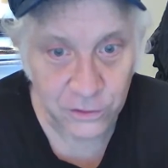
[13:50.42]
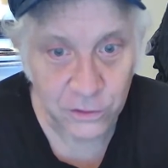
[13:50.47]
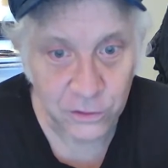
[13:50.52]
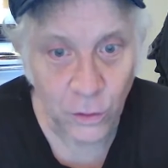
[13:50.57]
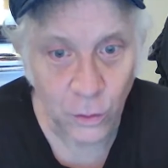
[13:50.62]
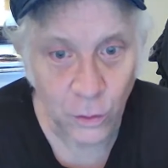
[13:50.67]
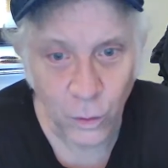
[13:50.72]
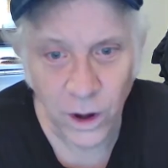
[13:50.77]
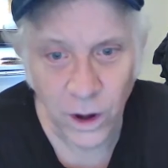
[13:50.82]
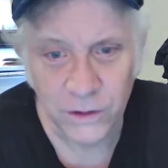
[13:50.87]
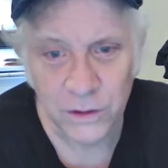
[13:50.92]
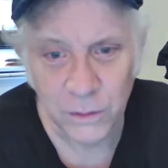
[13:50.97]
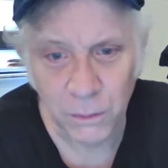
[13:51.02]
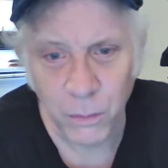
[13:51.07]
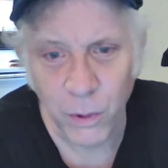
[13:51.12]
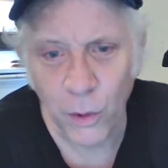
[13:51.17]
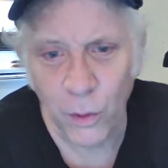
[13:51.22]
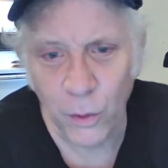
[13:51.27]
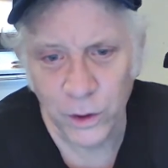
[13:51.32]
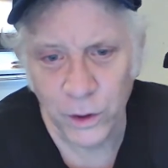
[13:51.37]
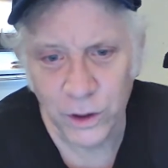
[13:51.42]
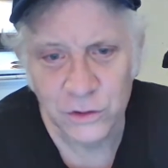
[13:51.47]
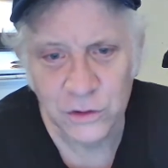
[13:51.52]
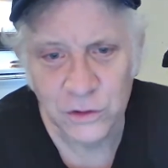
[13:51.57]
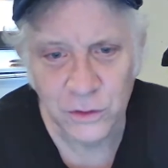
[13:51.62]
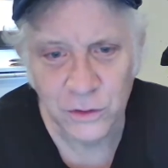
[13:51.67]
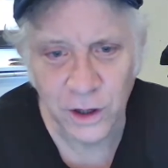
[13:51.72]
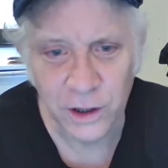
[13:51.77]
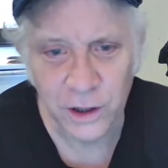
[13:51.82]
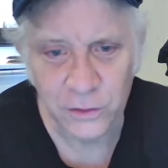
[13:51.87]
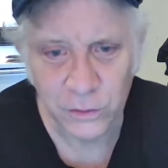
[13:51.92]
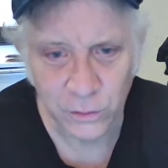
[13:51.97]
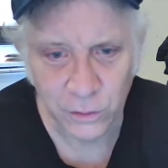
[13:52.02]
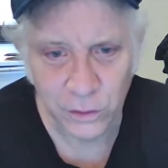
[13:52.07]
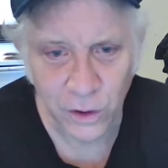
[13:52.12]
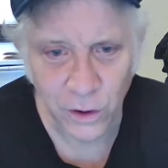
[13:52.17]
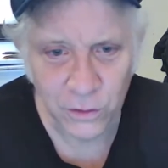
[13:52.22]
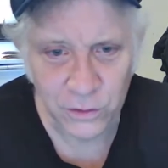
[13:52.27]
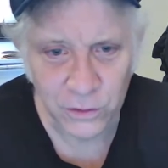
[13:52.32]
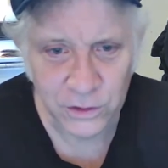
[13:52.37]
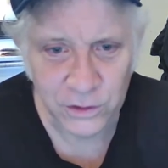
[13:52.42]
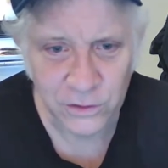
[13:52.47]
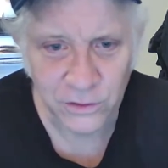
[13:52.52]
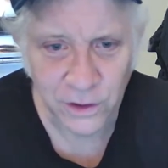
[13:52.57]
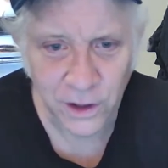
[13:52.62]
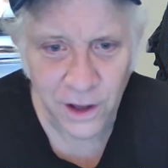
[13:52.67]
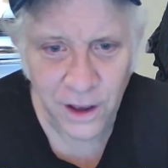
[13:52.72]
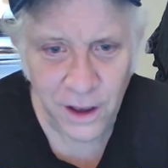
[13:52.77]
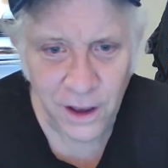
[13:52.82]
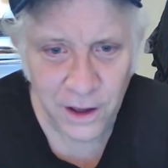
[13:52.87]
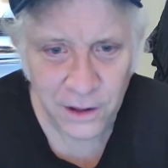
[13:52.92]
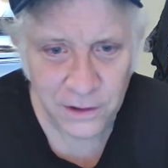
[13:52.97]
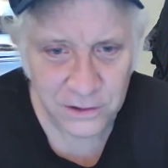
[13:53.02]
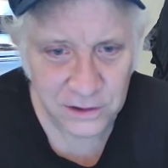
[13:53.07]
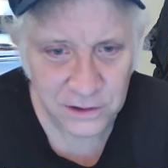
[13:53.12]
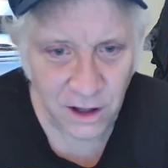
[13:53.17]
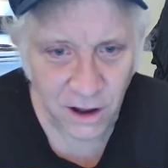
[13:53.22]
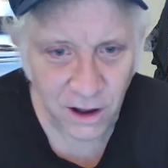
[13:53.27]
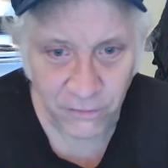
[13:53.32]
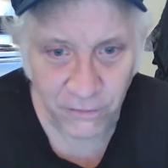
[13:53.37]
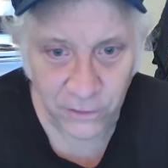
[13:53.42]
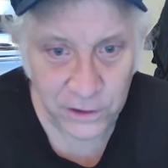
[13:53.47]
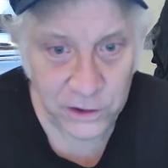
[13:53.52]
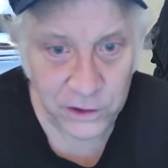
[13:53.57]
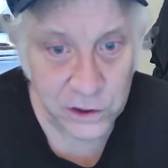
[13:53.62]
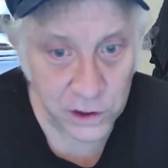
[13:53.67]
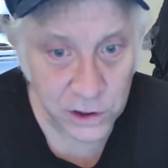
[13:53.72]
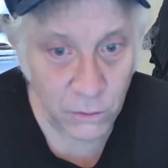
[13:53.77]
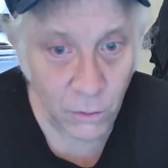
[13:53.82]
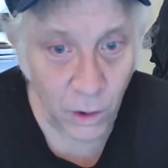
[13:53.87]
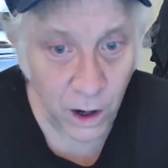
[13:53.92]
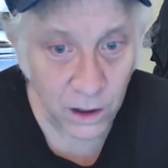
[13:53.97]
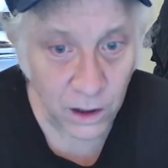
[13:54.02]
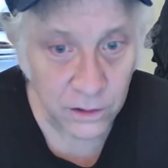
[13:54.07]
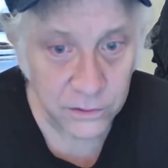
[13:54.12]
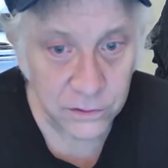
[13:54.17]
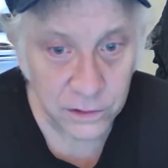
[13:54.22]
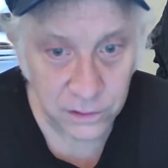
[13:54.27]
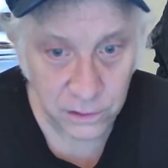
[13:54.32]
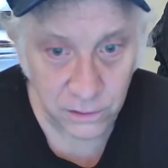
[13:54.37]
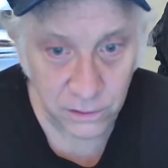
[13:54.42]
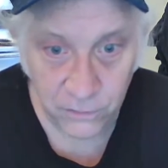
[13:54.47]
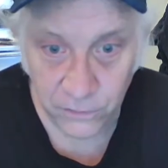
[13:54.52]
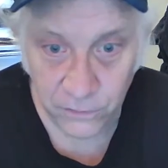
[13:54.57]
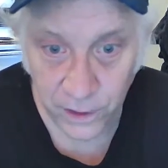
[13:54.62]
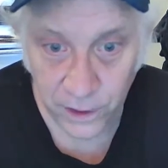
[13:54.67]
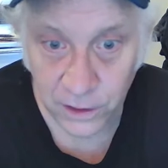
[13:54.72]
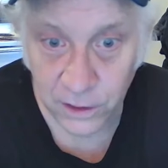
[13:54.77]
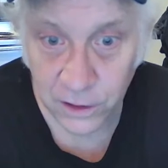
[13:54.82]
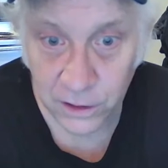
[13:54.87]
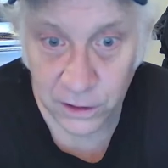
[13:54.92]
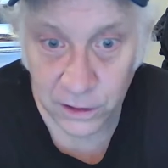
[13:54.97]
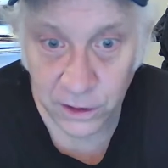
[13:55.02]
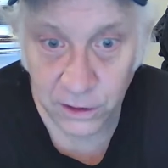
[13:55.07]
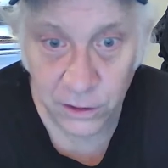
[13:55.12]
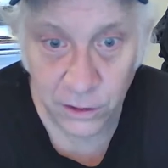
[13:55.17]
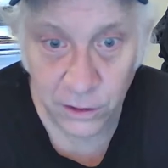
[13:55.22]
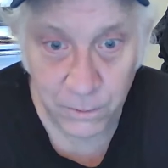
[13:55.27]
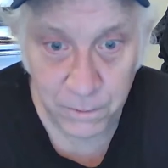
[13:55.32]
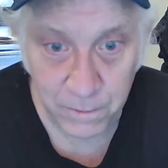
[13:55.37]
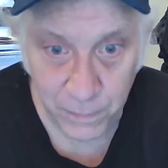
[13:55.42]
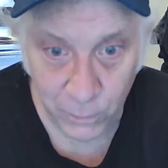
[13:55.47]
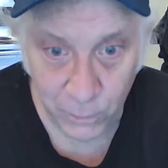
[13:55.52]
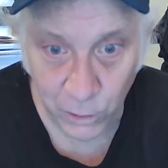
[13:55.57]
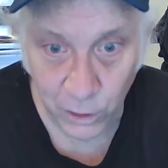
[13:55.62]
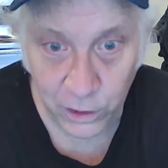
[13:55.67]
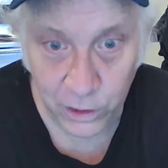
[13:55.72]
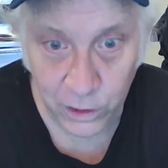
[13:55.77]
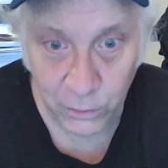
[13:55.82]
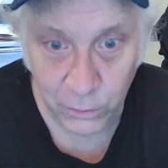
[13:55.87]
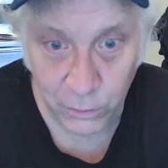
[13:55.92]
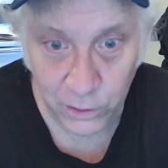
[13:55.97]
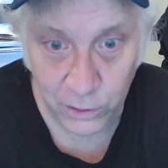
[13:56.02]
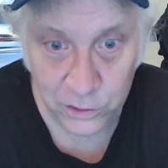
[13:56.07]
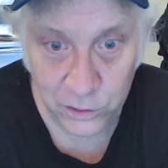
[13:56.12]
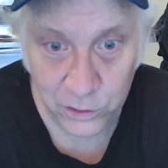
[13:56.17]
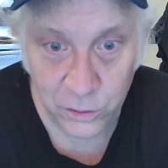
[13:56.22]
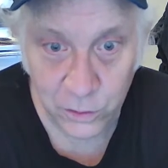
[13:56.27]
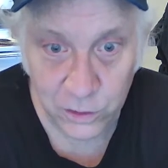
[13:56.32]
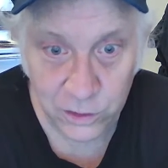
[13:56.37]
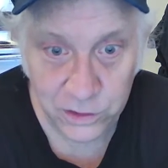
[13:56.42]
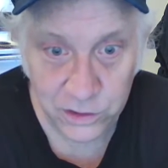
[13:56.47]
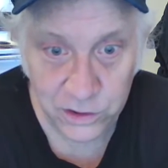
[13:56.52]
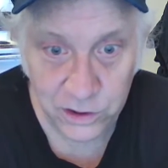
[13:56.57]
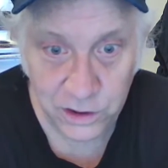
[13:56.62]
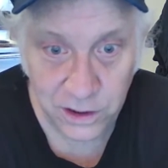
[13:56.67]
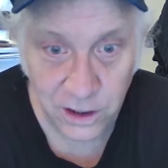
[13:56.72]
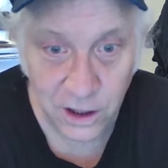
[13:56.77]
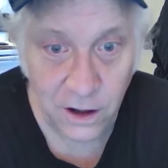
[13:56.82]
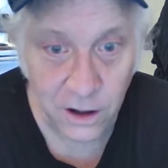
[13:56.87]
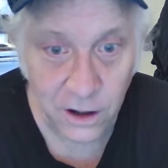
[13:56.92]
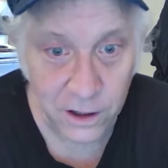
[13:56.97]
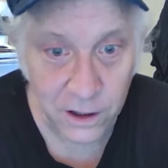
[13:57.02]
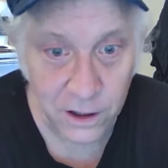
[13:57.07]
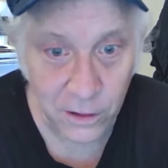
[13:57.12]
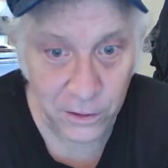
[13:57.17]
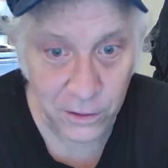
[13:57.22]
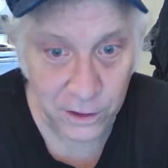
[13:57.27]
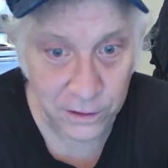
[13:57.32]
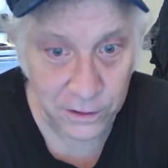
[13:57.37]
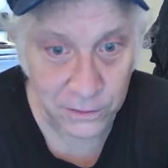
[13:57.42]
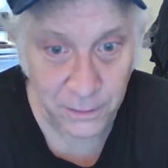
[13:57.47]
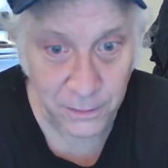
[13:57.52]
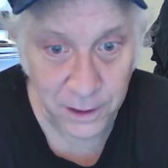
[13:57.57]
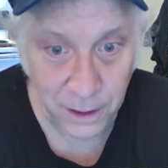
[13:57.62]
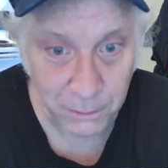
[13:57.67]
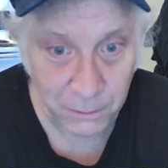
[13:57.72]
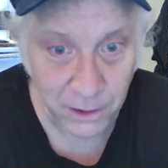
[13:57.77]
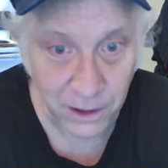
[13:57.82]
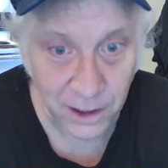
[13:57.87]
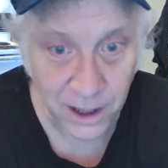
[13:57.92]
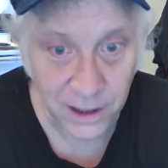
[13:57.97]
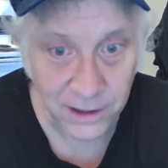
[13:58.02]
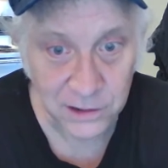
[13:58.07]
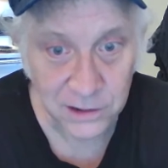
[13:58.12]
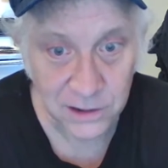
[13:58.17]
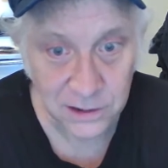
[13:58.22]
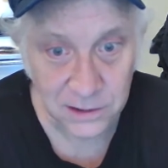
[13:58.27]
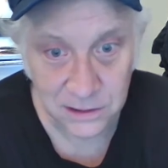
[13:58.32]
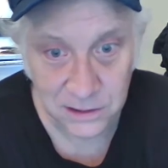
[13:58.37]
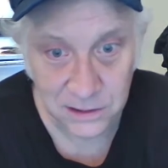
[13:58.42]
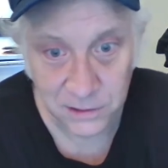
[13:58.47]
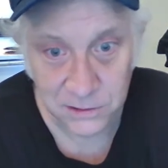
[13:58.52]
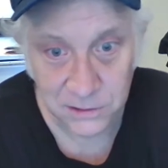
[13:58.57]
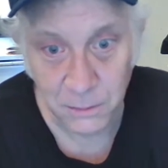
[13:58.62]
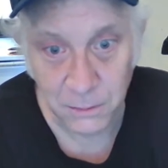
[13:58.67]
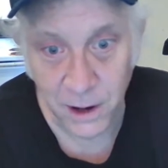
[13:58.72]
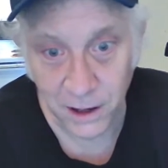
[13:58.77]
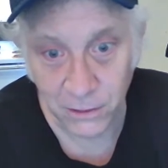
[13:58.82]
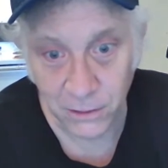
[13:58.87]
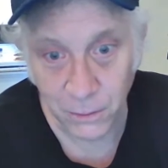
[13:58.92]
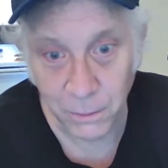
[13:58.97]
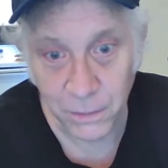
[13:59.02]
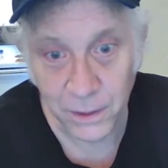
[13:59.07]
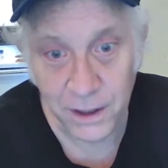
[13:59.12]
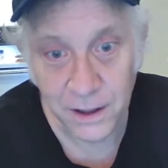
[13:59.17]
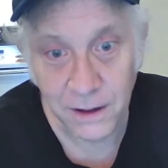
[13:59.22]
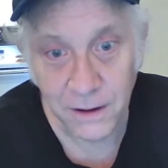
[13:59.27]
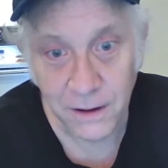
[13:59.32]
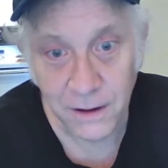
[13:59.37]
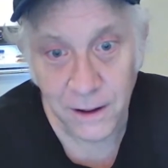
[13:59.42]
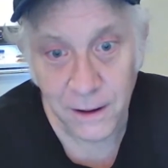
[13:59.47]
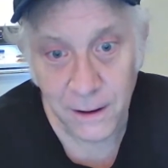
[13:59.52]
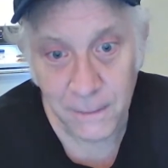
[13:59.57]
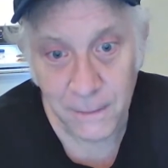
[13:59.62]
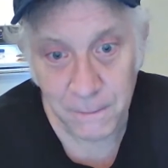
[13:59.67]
Kelly School, wasn't pulling strings with all this stuff when she was. She was very clearly working with George Takei on this manipulation system out of